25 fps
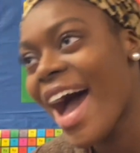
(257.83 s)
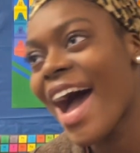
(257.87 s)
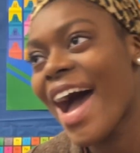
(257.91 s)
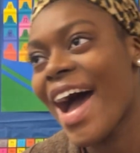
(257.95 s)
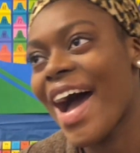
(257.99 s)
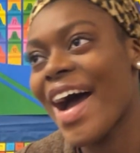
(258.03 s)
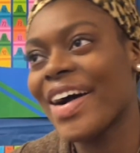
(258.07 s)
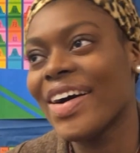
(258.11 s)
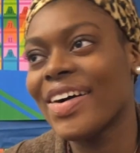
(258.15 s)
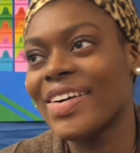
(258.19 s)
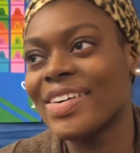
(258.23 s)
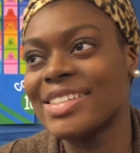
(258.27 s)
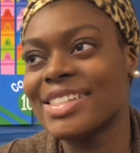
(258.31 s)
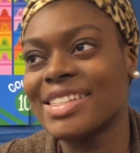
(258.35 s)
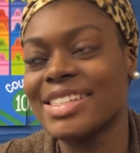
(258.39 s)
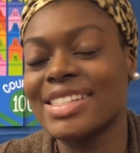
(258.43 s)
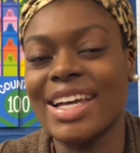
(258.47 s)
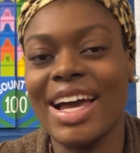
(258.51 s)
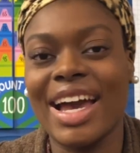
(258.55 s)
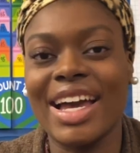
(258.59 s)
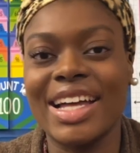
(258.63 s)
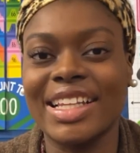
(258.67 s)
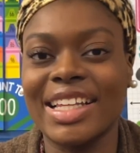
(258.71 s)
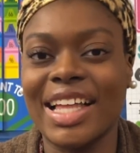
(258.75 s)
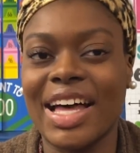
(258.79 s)
I was
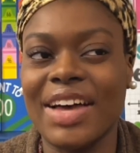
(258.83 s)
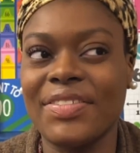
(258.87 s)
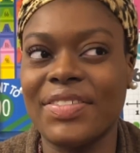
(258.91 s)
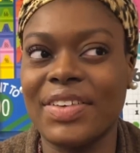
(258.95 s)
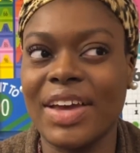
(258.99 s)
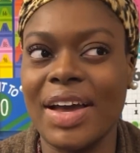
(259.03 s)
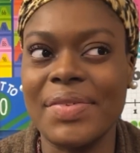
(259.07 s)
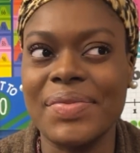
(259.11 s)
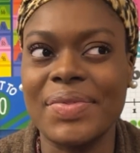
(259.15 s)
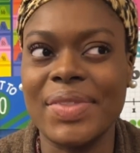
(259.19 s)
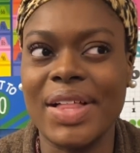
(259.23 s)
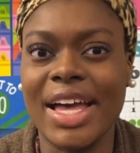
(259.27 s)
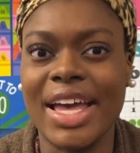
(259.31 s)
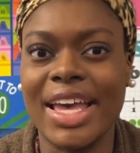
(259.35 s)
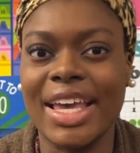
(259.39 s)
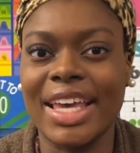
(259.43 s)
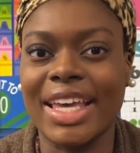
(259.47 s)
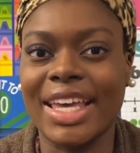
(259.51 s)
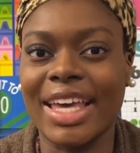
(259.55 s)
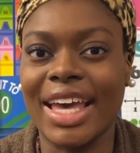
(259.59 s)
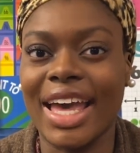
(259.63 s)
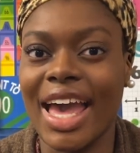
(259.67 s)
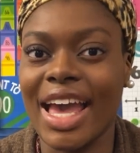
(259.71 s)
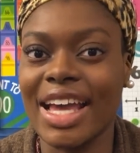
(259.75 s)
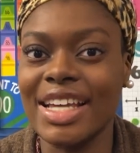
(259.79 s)
dying laughing. I'm
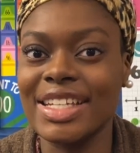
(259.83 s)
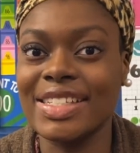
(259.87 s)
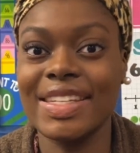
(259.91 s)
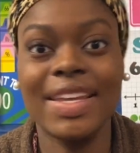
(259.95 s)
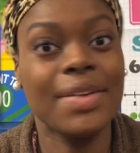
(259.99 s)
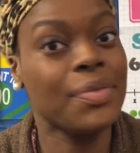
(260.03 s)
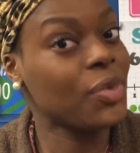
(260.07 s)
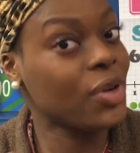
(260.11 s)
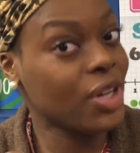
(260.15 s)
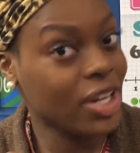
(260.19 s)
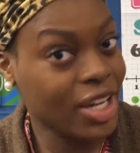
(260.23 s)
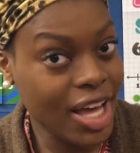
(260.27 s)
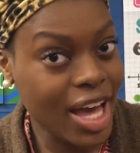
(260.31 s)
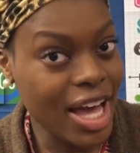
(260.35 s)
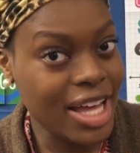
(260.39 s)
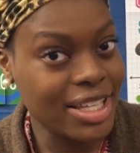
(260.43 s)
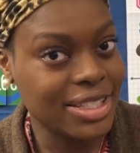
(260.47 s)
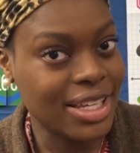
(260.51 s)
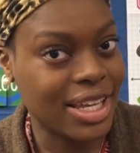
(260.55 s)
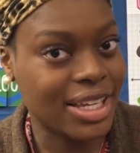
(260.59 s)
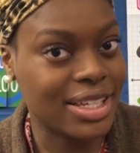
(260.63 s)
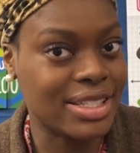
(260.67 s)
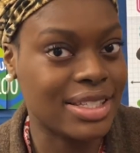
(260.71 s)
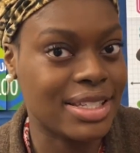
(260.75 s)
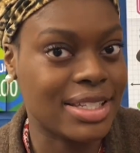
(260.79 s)
like, actually I'm wearing
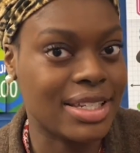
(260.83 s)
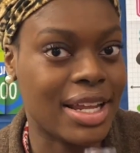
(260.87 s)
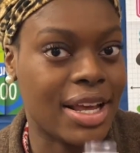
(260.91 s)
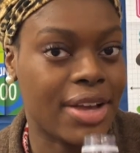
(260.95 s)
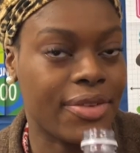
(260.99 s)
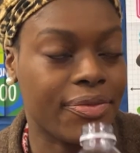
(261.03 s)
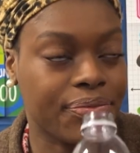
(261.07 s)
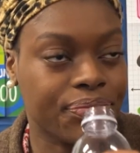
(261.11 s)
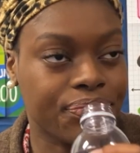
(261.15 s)
contacts today.